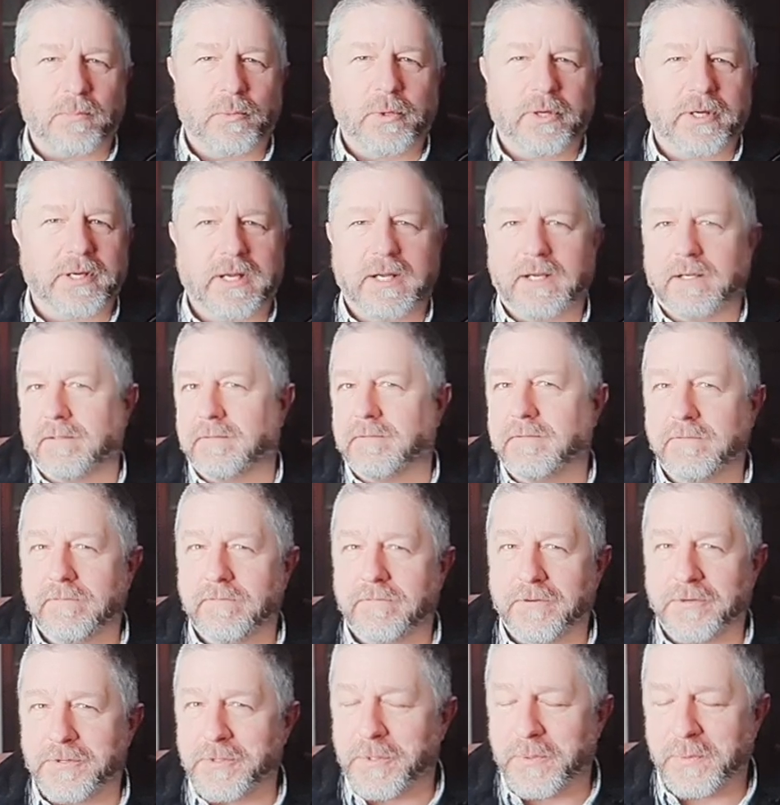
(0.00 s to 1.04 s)
They stop
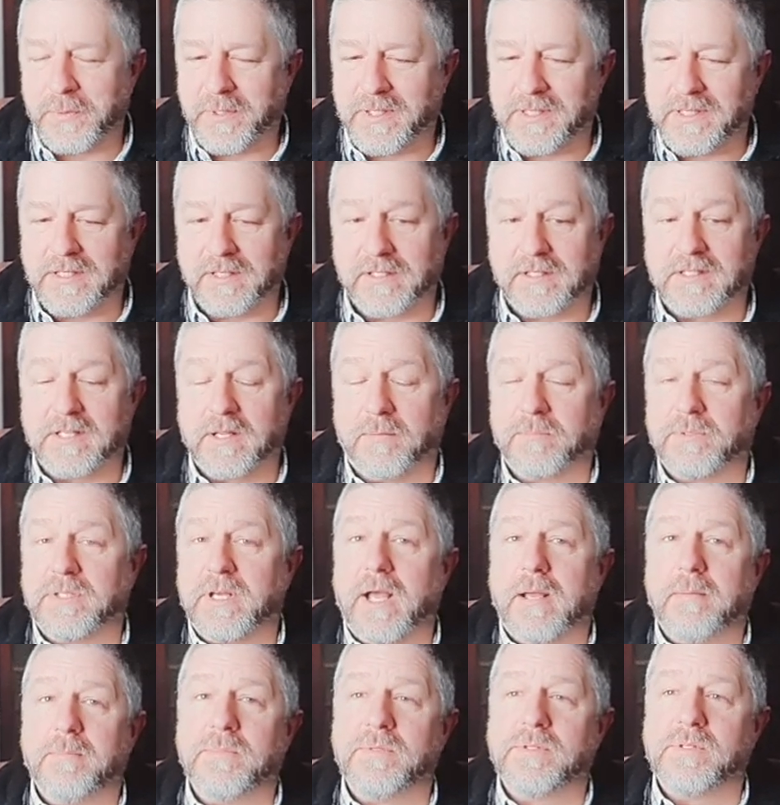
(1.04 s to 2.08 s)
working for no
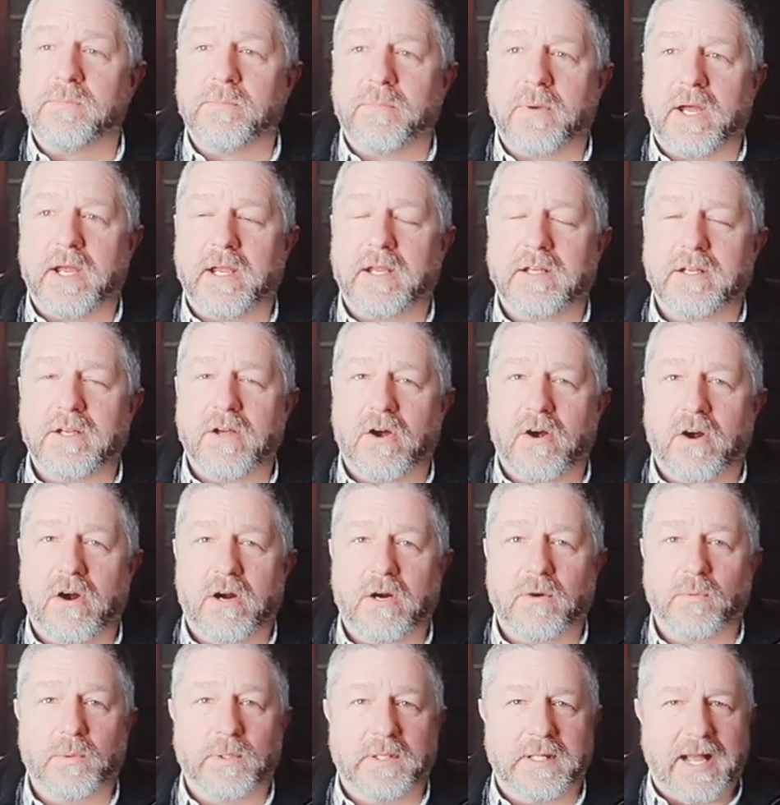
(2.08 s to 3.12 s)
reasons. Sometimes
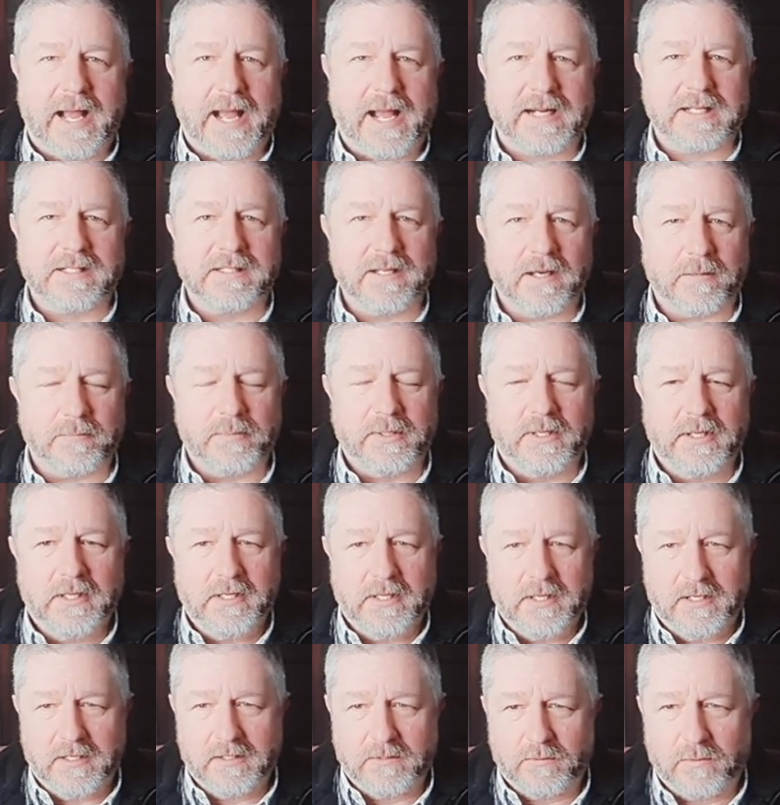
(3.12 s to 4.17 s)
my car will
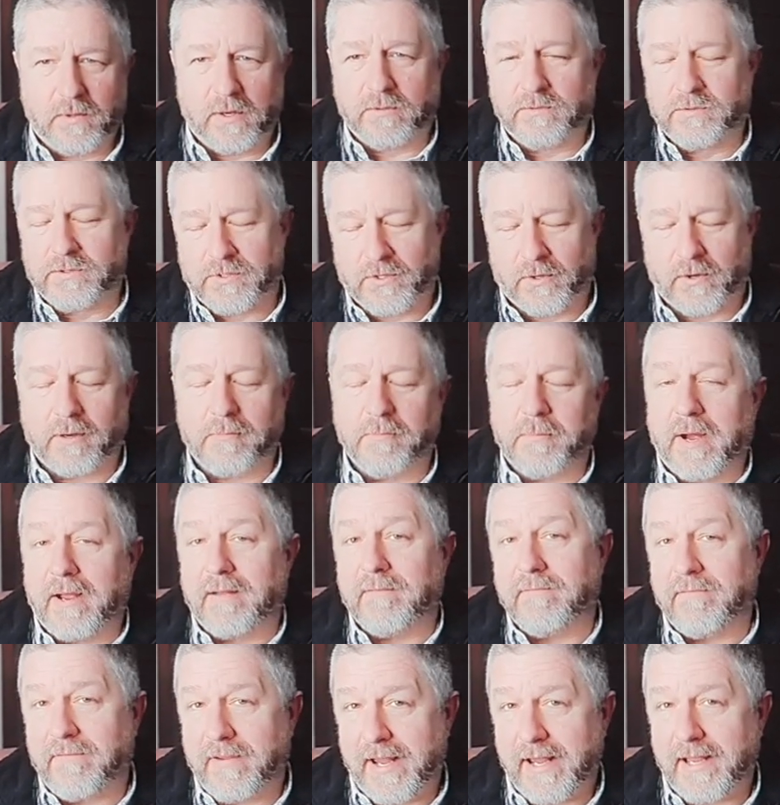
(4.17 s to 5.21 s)
act up.
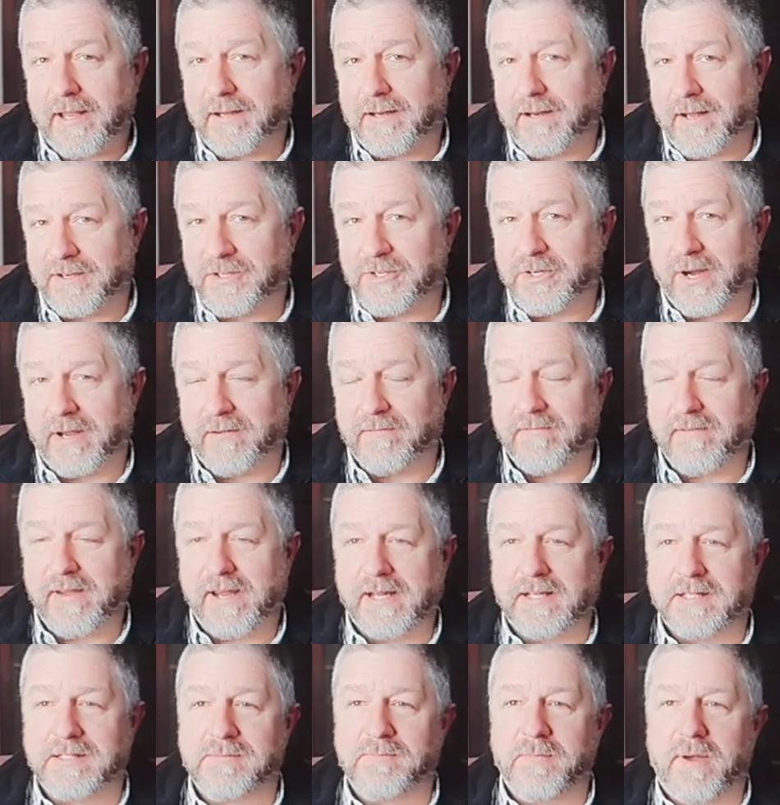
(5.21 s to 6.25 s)
My van,
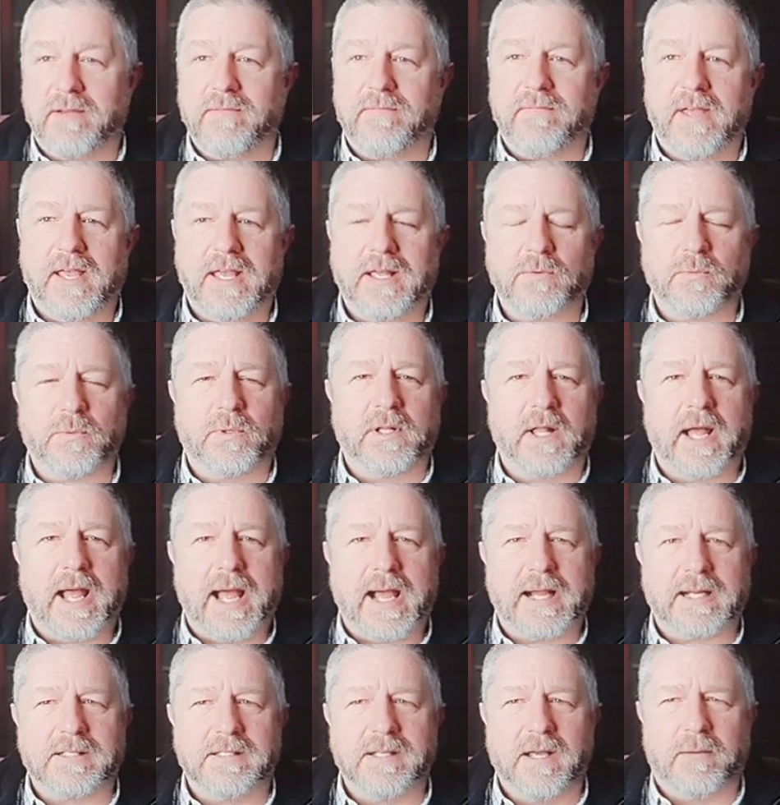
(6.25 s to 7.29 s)
I drive van. My
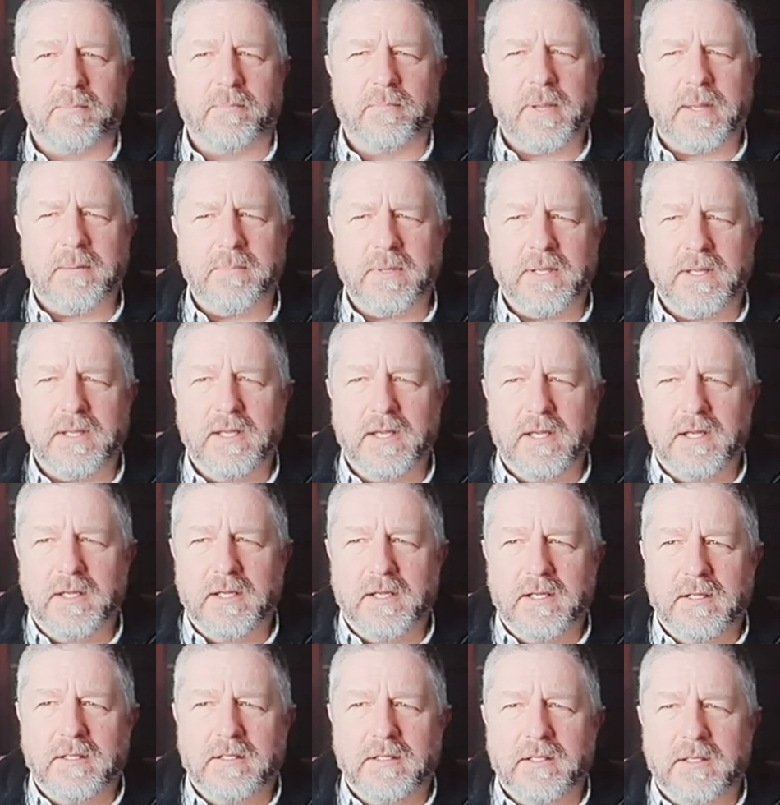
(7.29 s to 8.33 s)
van will act up.
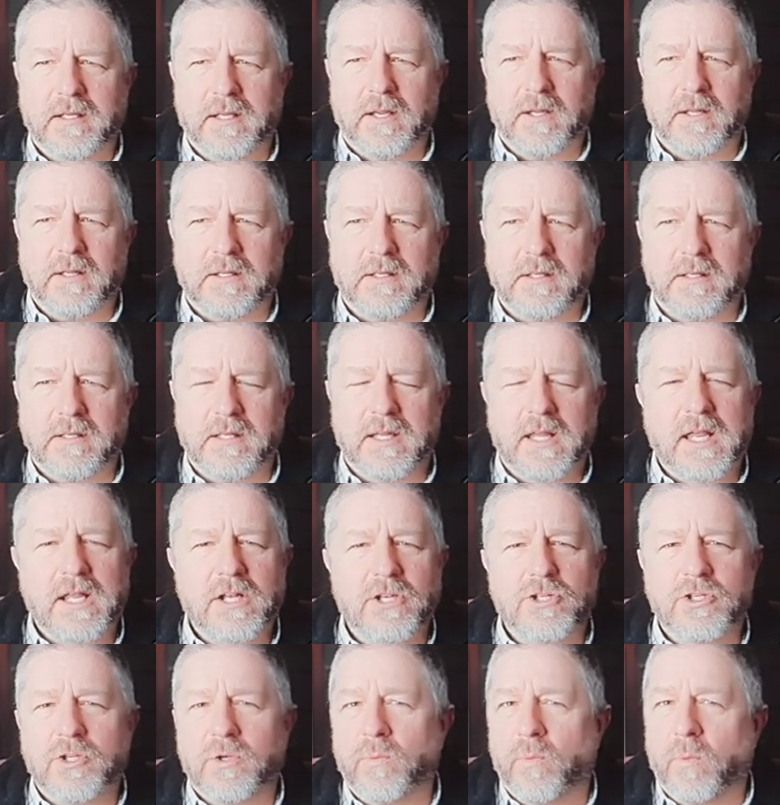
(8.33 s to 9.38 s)
Maybe
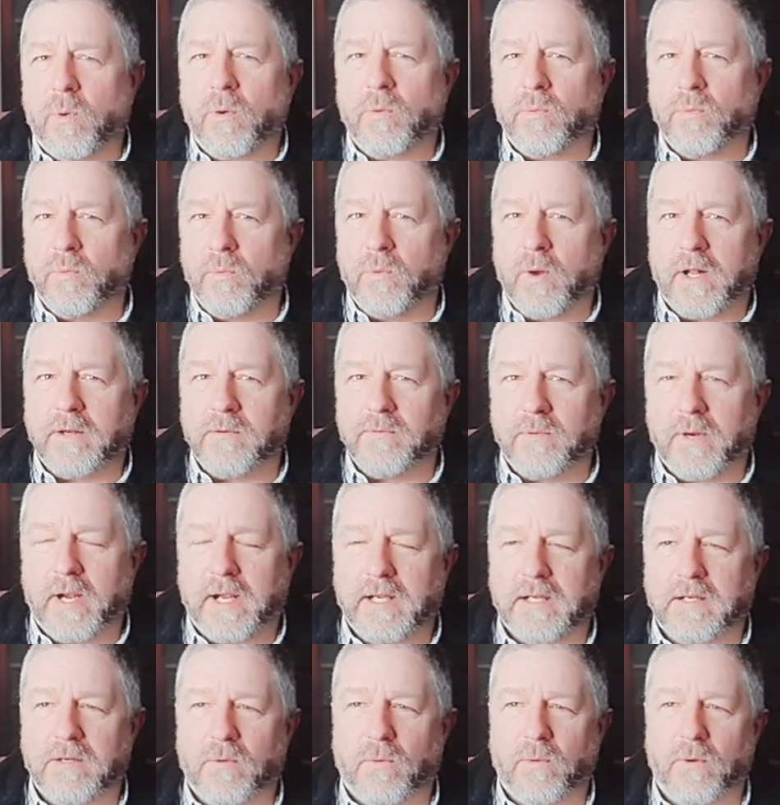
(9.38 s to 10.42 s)
the engine
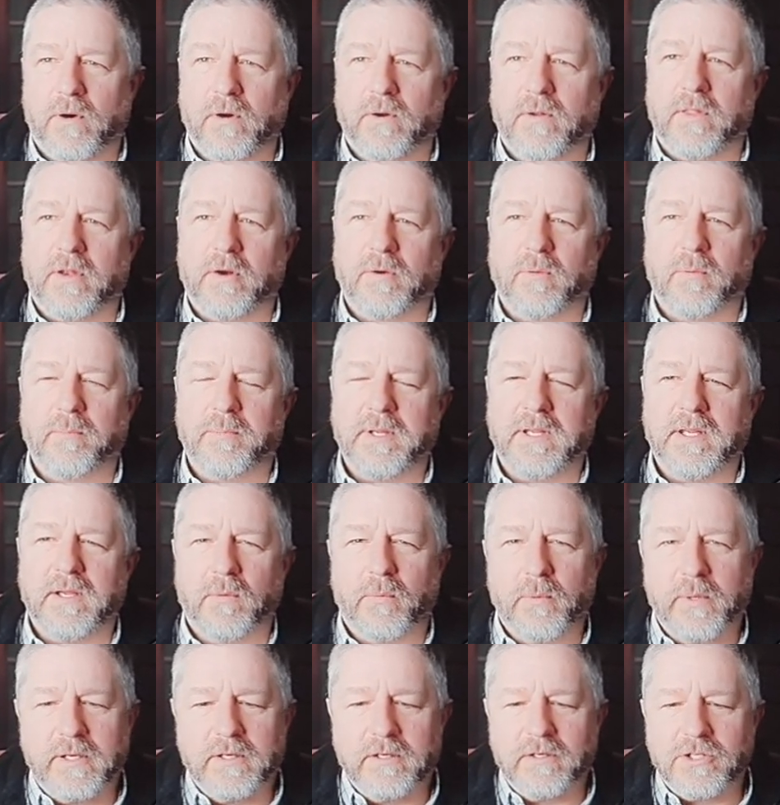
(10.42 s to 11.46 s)
won't run.
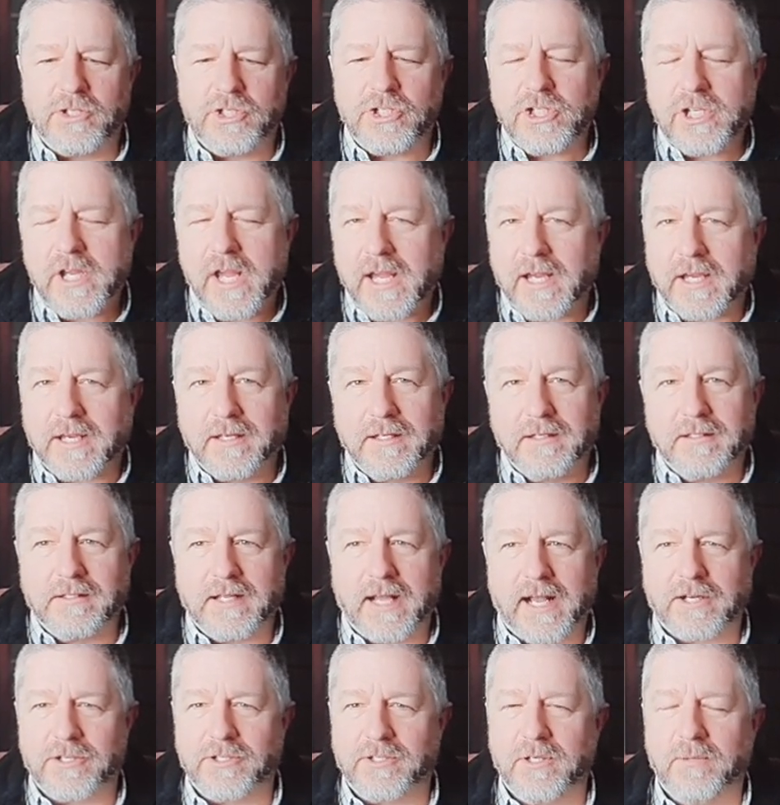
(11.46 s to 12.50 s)
There will be a
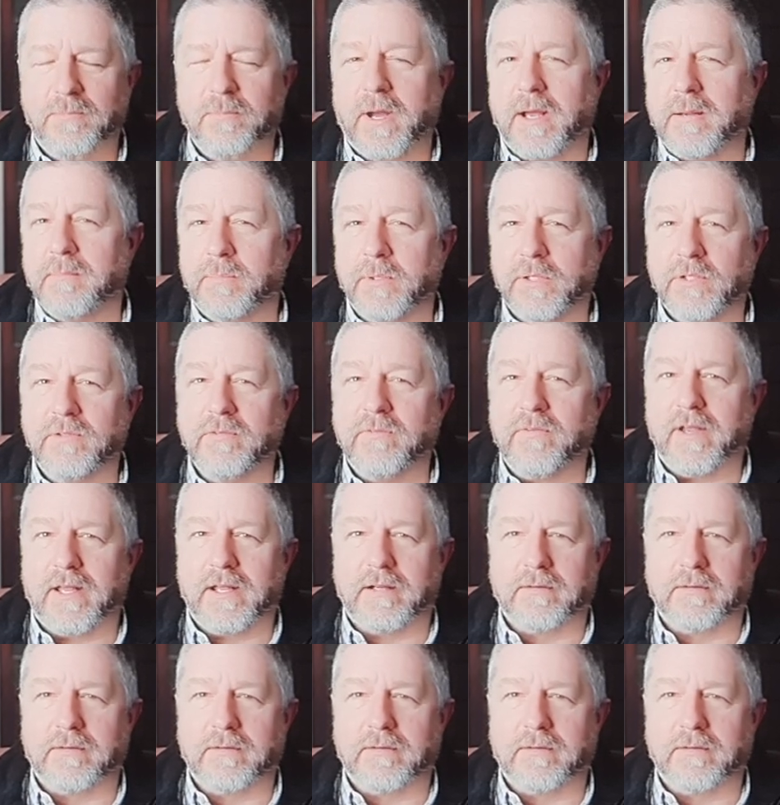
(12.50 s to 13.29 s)
weird shake.